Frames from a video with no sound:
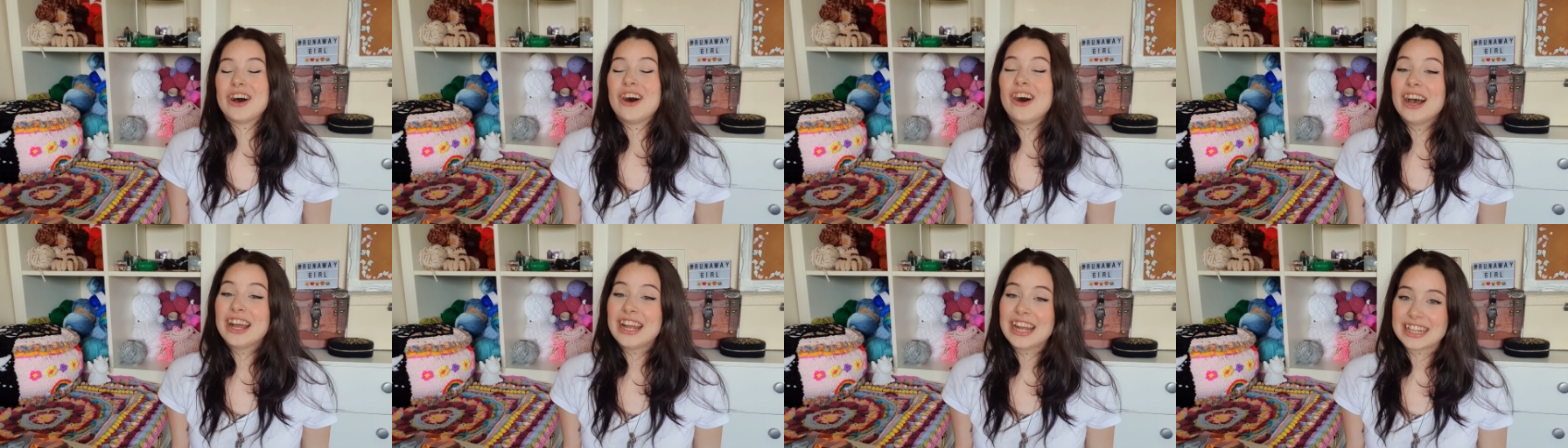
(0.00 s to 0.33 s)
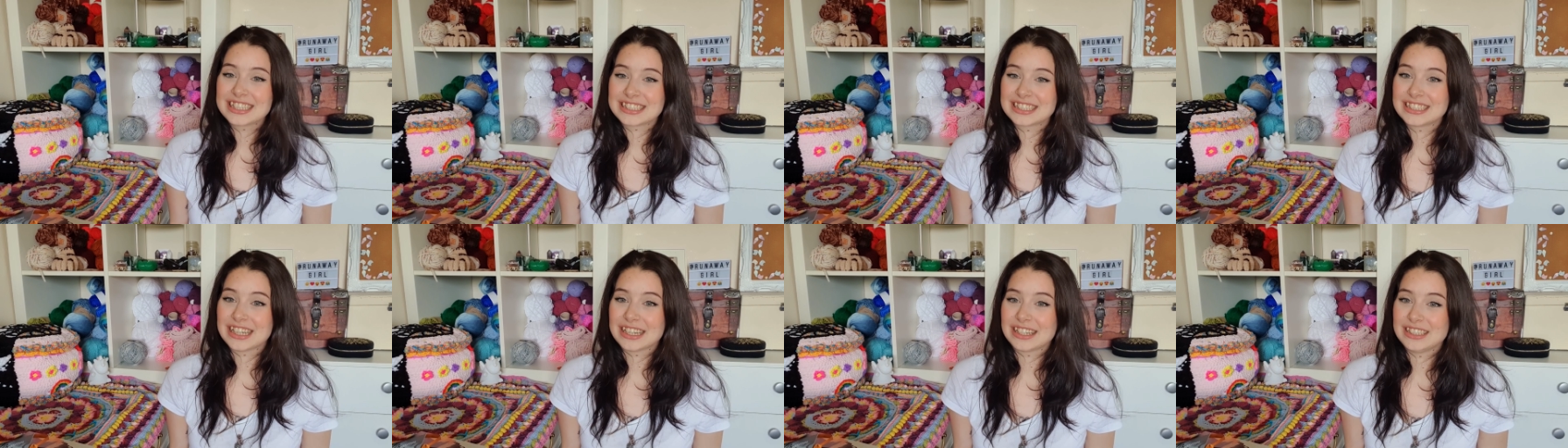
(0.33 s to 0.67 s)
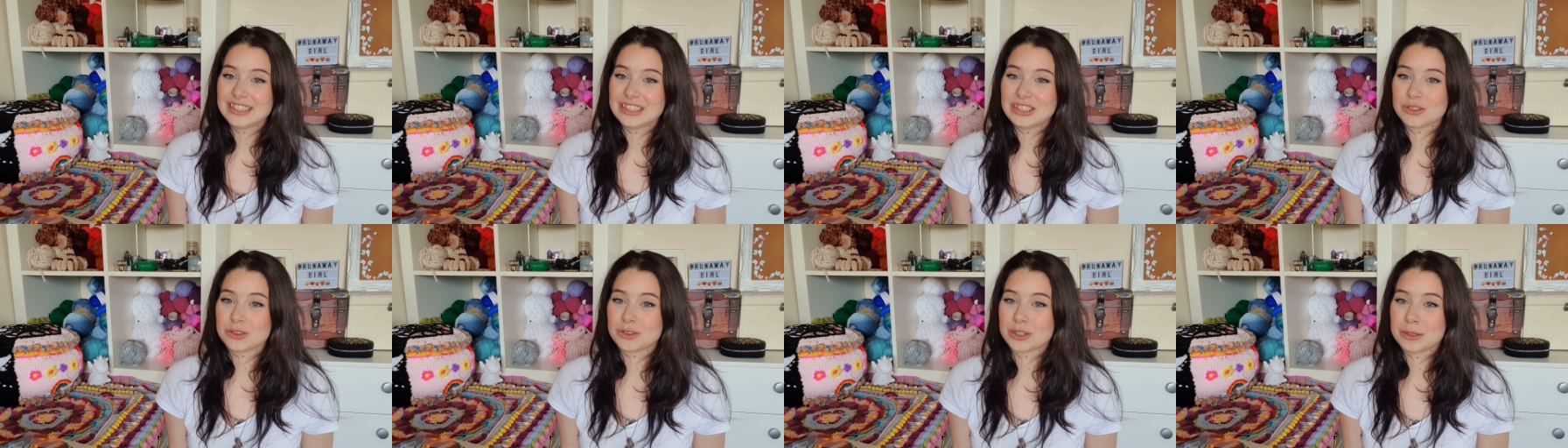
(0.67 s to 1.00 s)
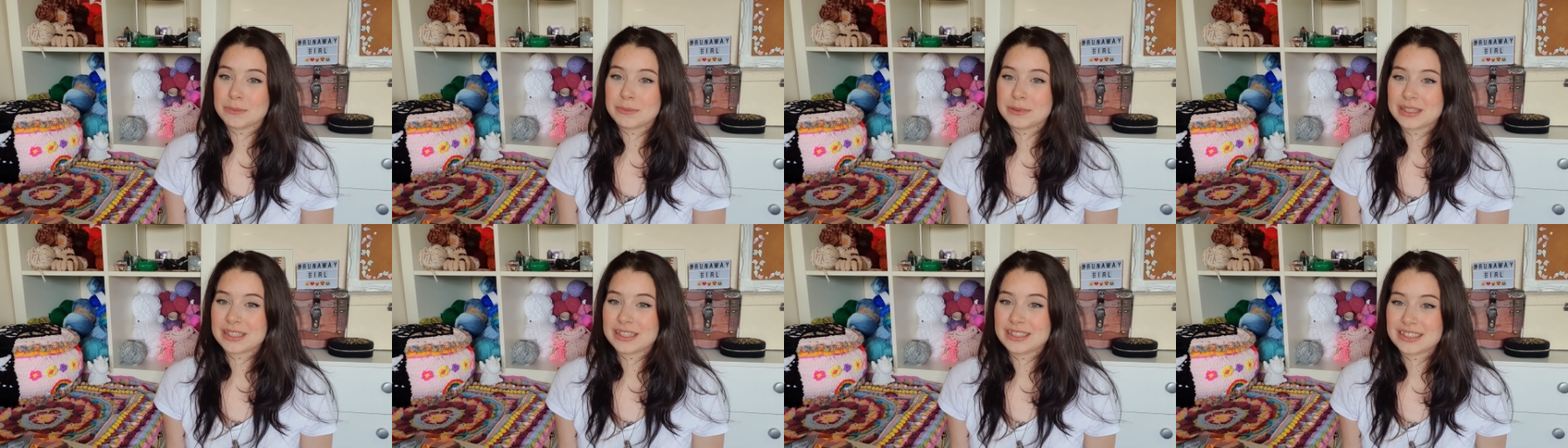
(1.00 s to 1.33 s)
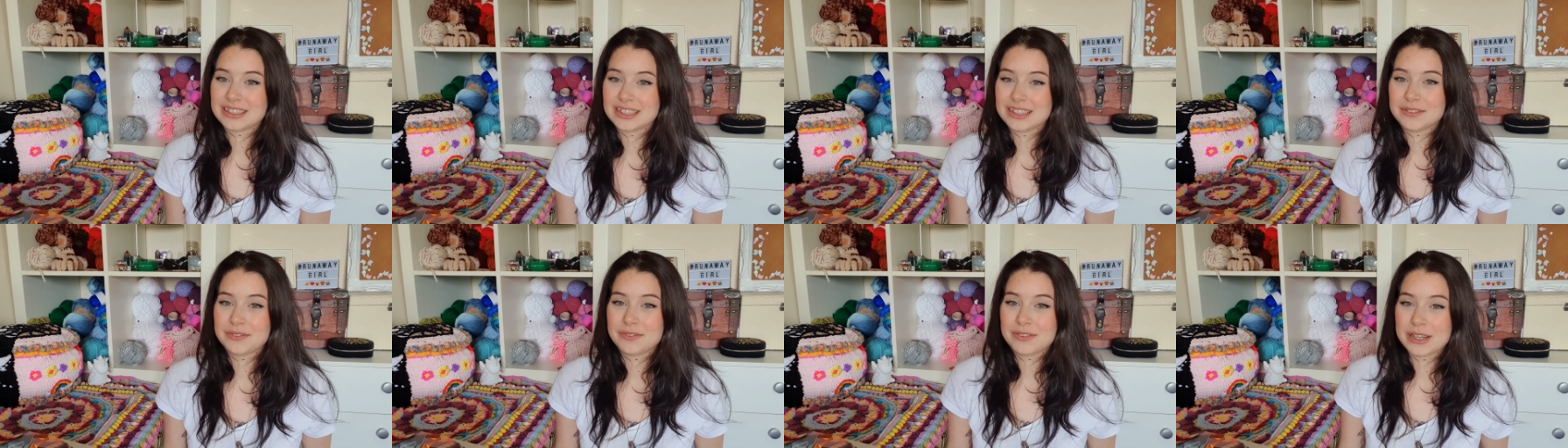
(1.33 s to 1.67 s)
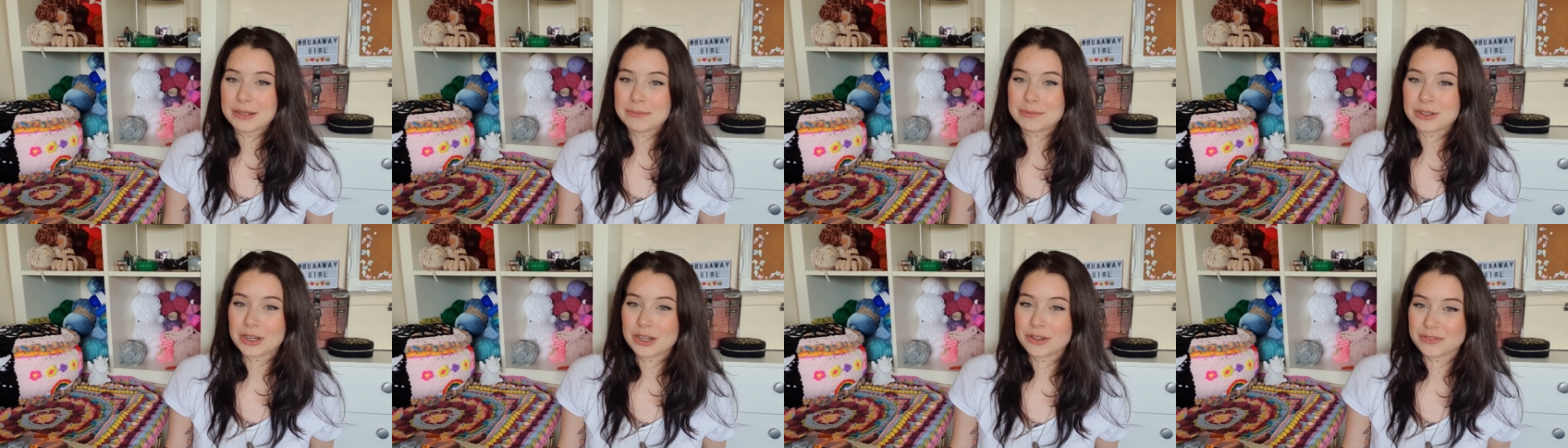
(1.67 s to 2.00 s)
I accidentally saw it because it
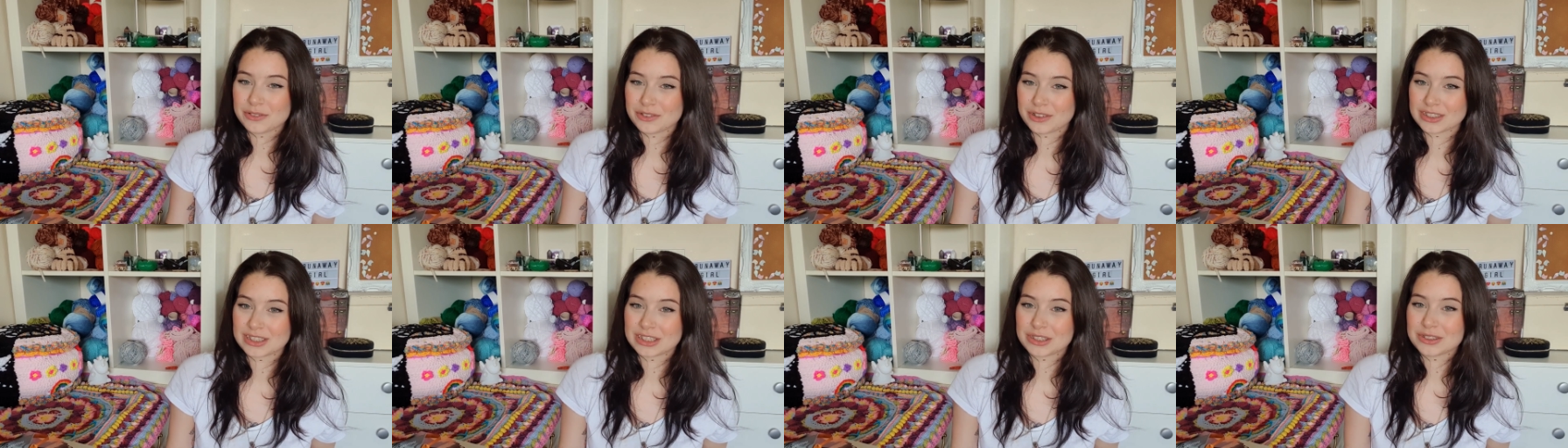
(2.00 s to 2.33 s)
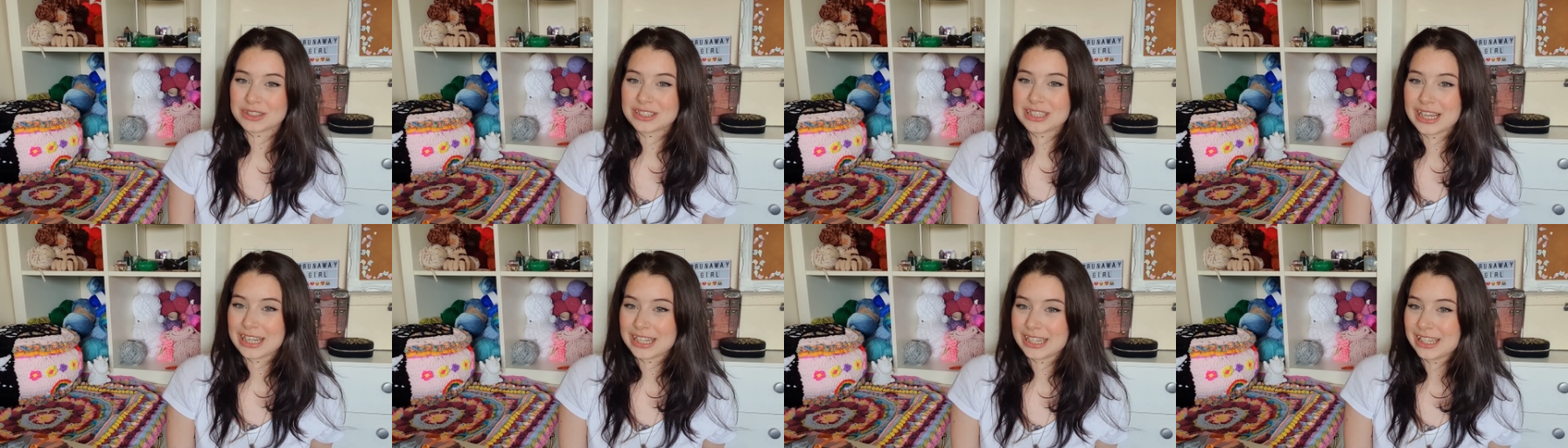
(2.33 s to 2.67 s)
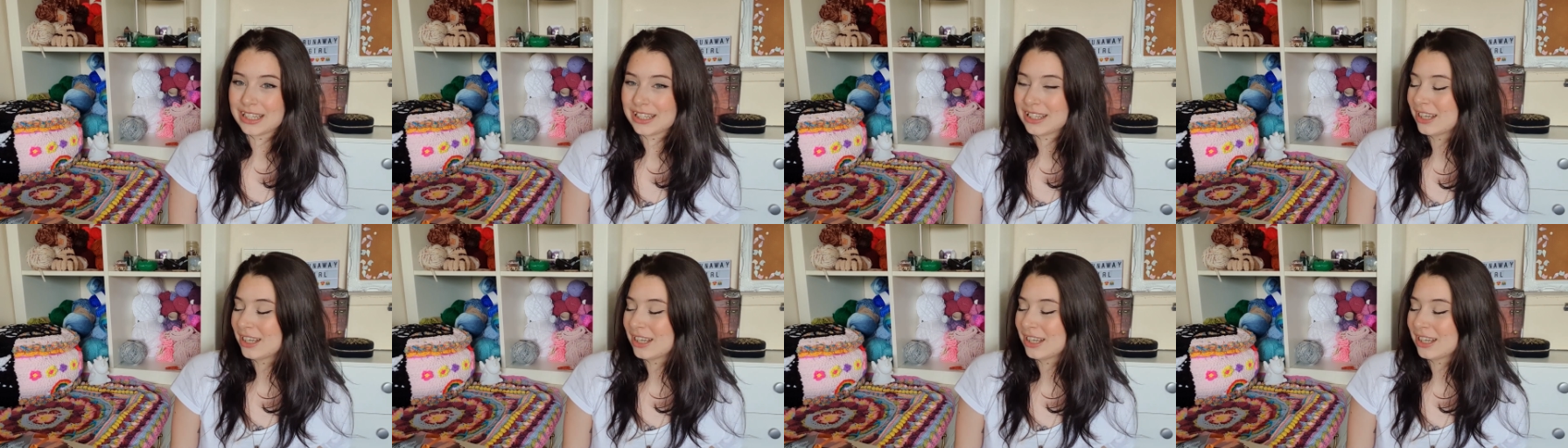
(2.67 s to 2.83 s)
flipped over as I was taking,